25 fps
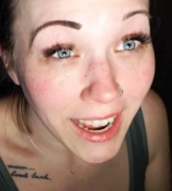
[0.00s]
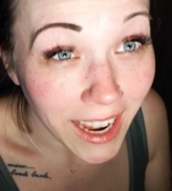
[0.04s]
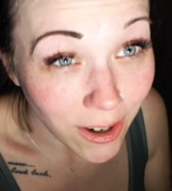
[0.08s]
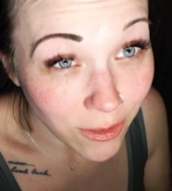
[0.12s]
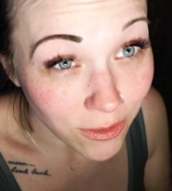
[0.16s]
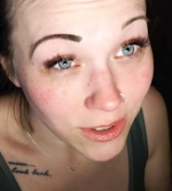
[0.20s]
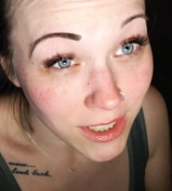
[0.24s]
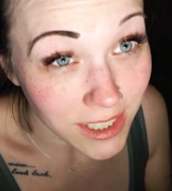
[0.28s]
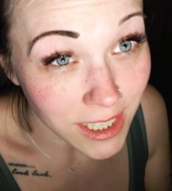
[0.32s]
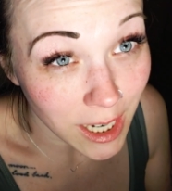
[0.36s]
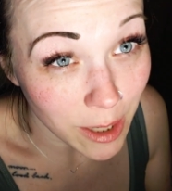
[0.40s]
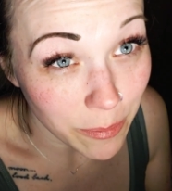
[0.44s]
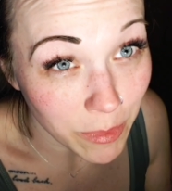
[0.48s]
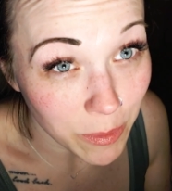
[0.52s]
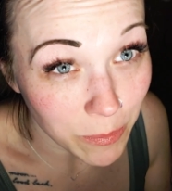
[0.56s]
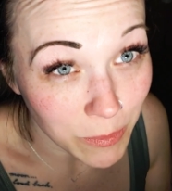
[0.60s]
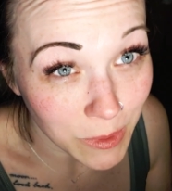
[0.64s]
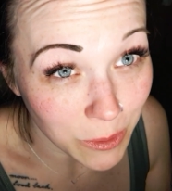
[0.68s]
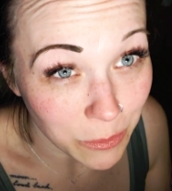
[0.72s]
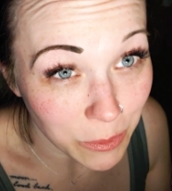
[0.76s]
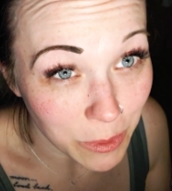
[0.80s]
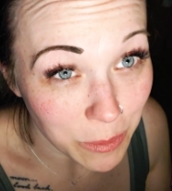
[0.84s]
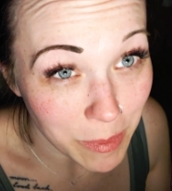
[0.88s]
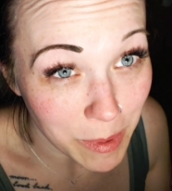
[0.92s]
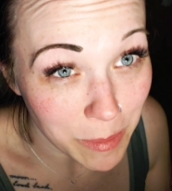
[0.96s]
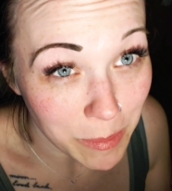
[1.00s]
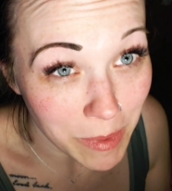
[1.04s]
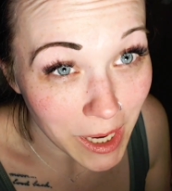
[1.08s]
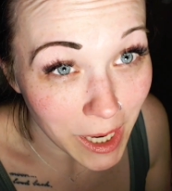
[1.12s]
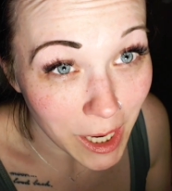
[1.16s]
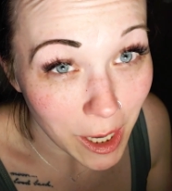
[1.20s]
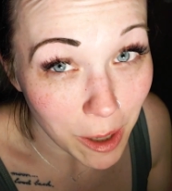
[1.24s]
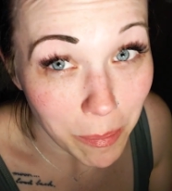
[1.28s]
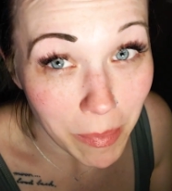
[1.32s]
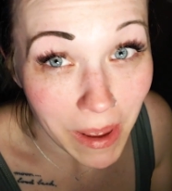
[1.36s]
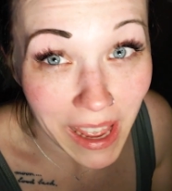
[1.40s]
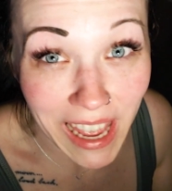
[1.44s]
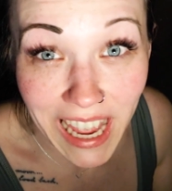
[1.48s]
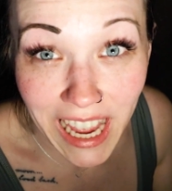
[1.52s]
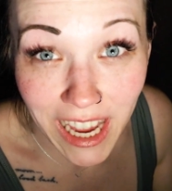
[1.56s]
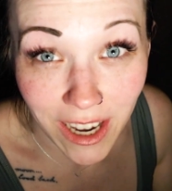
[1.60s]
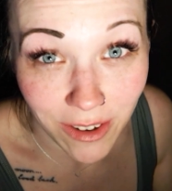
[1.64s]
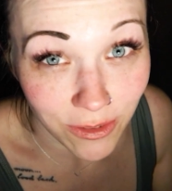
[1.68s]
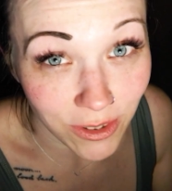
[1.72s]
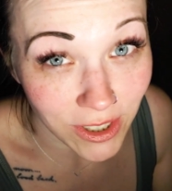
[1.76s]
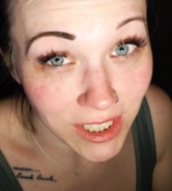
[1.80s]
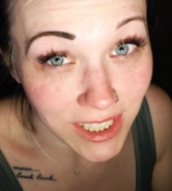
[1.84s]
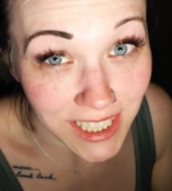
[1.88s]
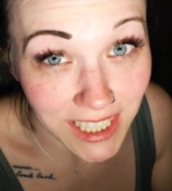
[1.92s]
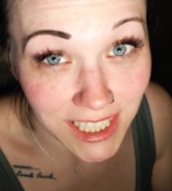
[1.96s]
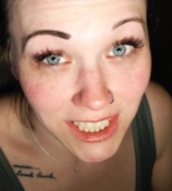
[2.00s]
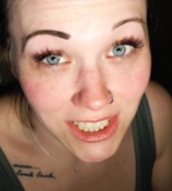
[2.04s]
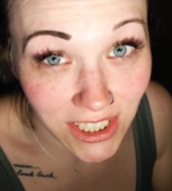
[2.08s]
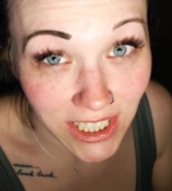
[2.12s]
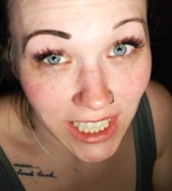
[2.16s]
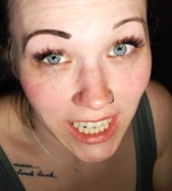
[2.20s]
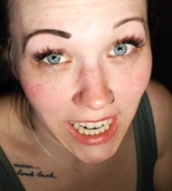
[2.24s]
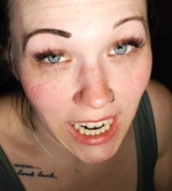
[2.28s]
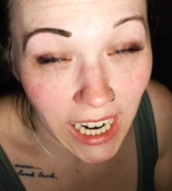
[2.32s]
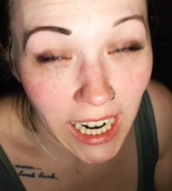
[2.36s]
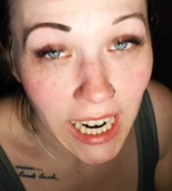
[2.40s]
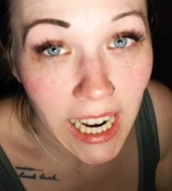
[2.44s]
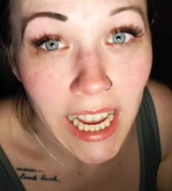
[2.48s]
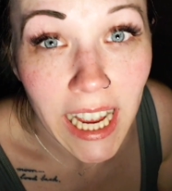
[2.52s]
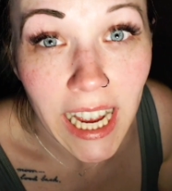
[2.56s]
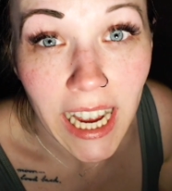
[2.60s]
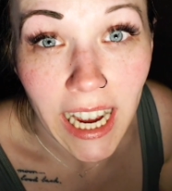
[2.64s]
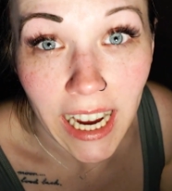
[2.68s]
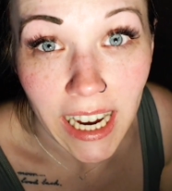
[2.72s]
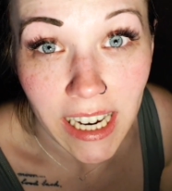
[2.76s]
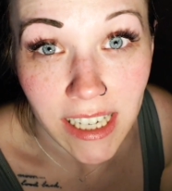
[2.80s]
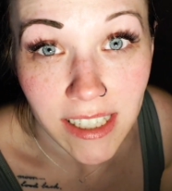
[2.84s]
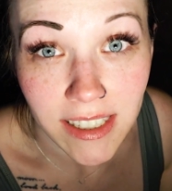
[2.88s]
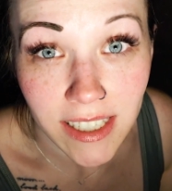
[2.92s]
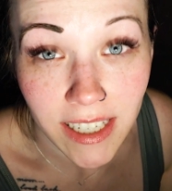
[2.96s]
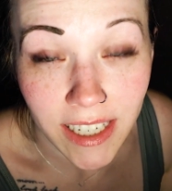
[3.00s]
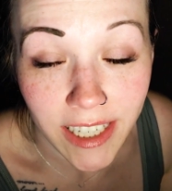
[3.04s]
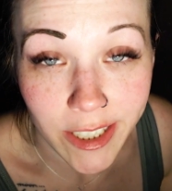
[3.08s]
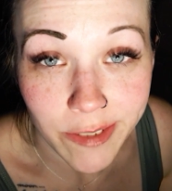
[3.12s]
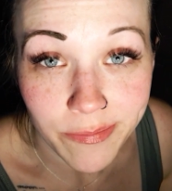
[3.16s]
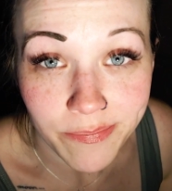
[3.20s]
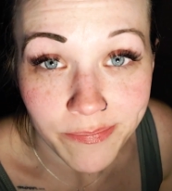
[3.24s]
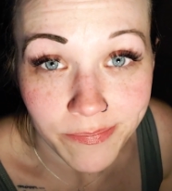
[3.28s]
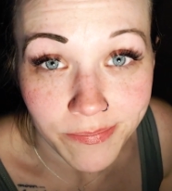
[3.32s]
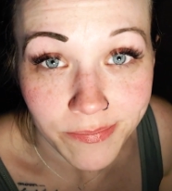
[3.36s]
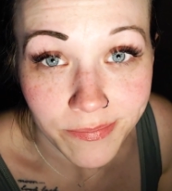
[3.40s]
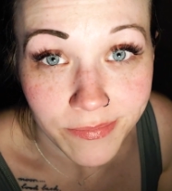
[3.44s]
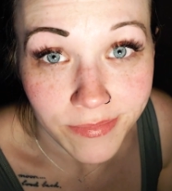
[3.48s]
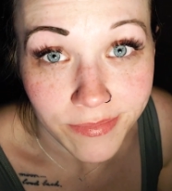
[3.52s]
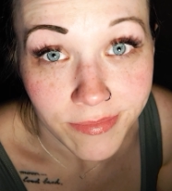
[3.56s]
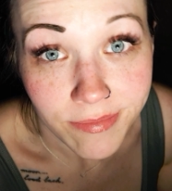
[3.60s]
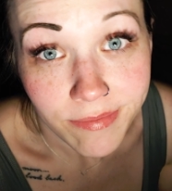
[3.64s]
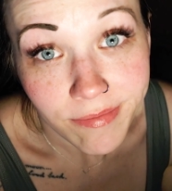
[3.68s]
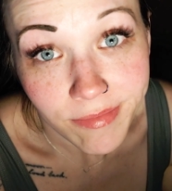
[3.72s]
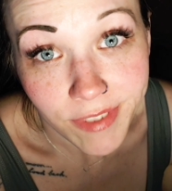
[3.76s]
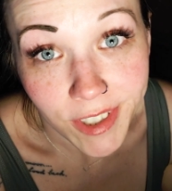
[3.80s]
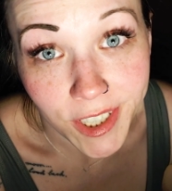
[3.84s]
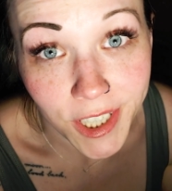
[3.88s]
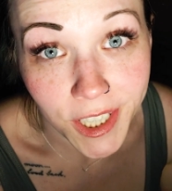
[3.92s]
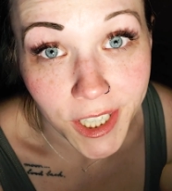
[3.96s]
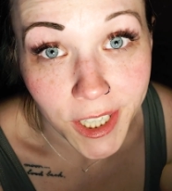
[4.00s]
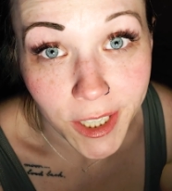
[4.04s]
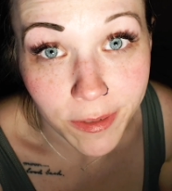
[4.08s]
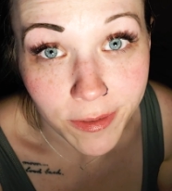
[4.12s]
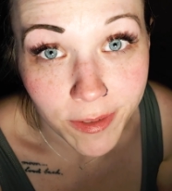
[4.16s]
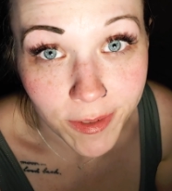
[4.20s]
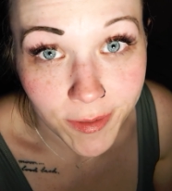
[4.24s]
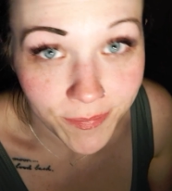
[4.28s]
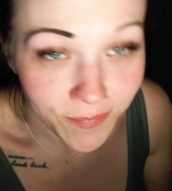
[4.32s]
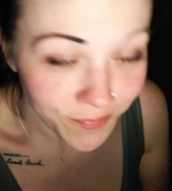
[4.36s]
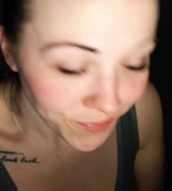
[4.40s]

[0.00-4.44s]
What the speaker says: Every time I'm done with my makeup, every single day, I say, good enough.